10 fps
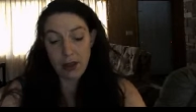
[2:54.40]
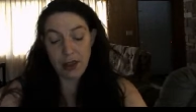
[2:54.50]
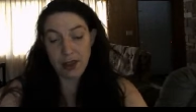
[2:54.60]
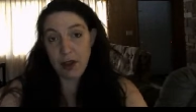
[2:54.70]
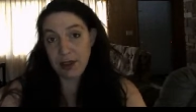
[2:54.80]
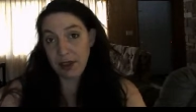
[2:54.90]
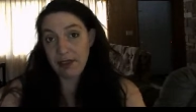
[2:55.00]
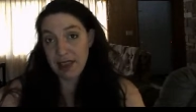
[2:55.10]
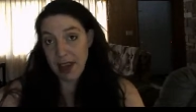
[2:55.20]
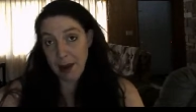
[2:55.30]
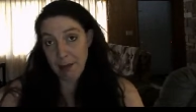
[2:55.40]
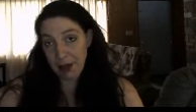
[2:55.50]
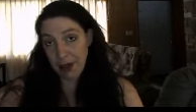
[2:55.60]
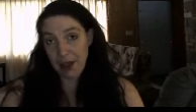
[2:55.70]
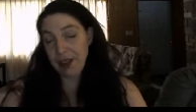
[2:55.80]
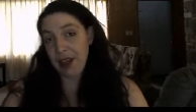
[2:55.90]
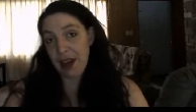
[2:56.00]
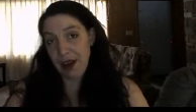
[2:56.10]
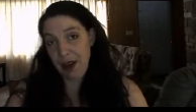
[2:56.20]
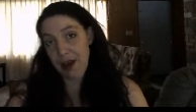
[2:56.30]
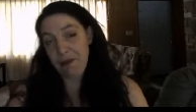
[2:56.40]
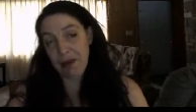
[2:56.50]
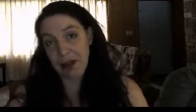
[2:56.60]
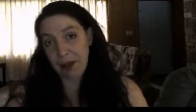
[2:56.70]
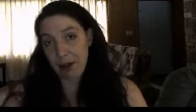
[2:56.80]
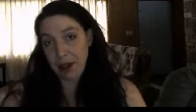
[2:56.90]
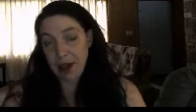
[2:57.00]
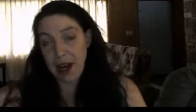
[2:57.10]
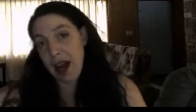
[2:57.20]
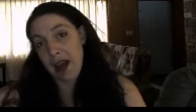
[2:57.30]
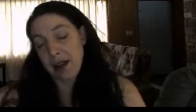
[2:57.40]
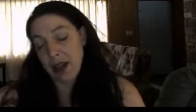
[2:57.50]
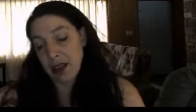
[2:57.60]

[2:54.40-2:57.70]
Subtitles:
this also gives them a good idea of what they're looking at